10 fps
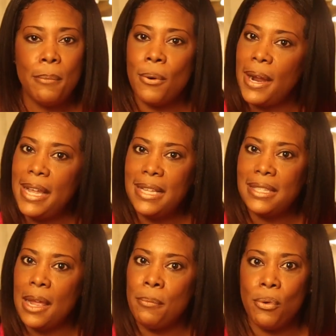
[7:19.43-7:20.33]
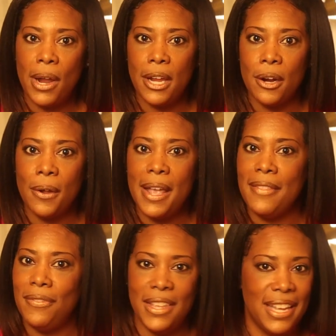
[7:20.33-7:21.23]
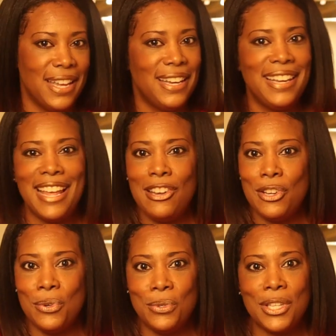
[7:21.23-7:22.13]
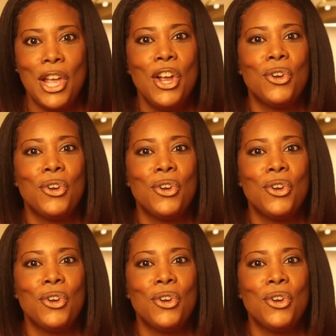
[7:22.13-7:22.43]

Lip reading: praise, and prayer, and then let loose,